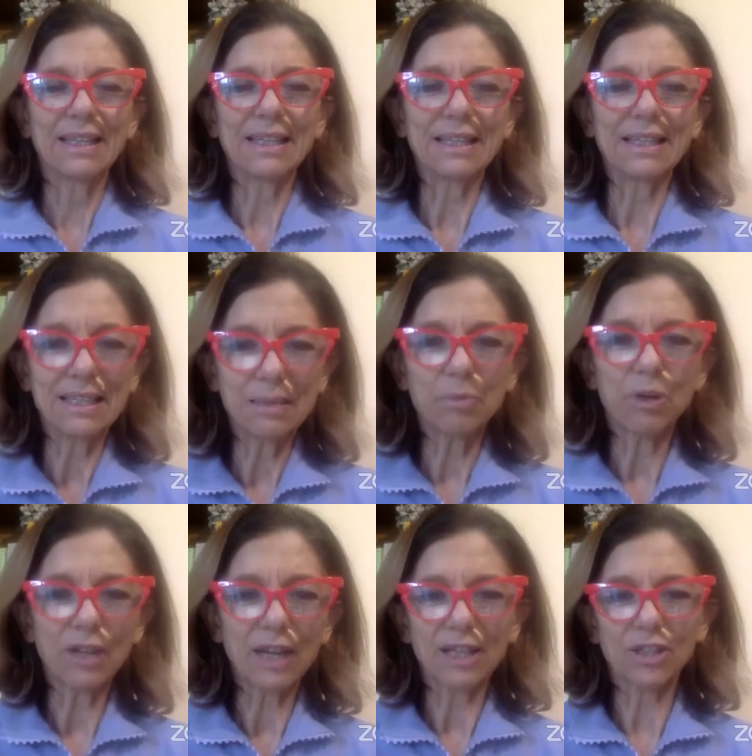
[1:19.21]
in deep
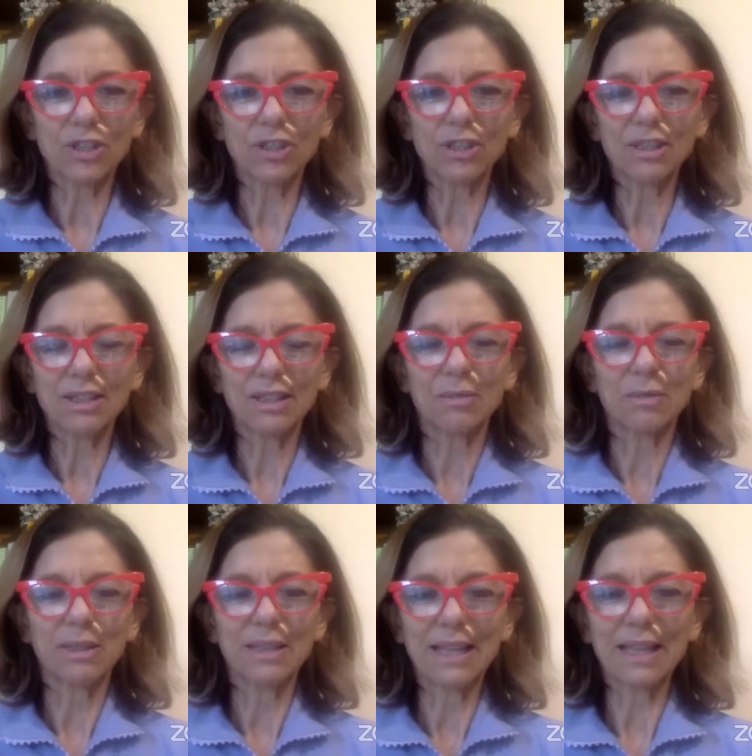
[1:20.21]
connection
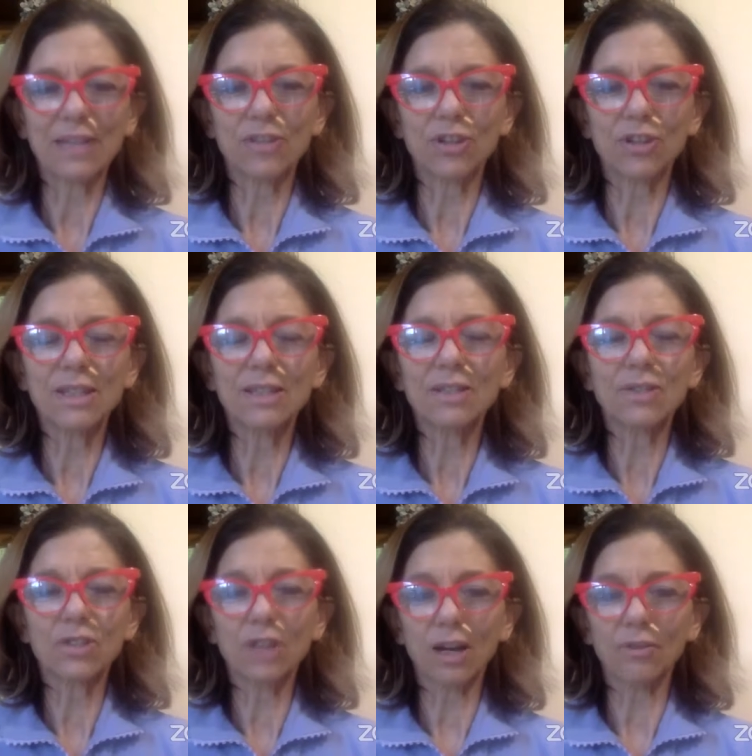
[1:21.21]
with nature is to
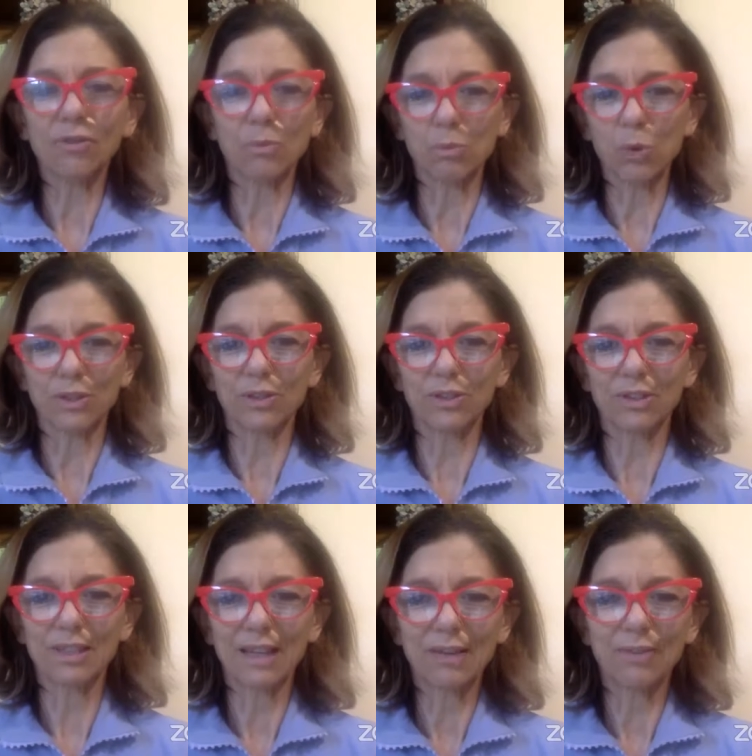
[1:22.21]
start from
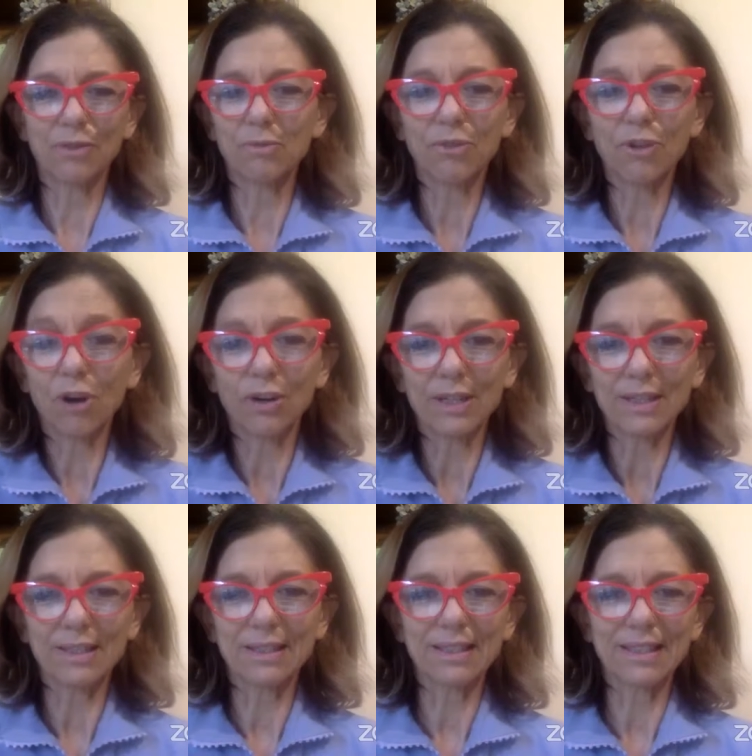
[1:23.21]
woods, from
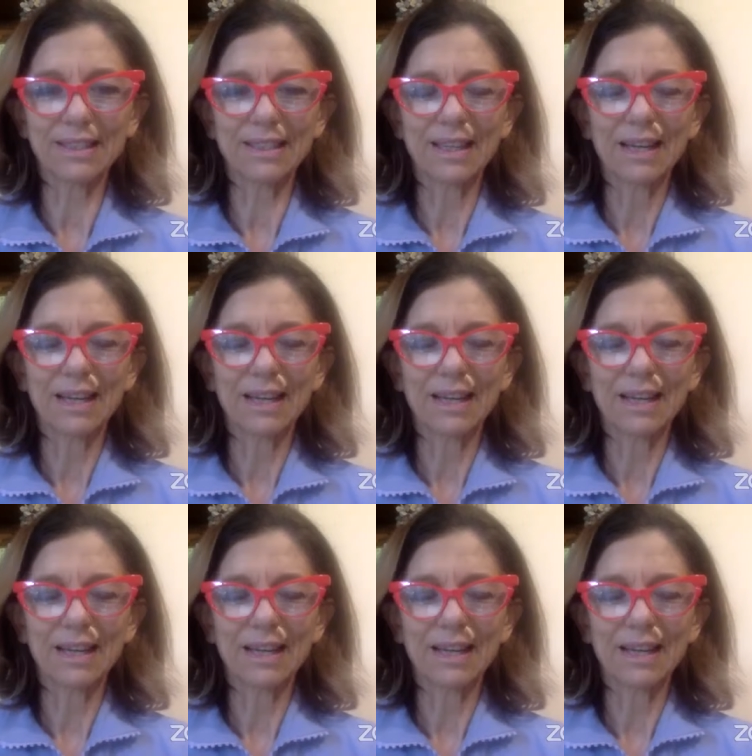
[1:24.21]
forests.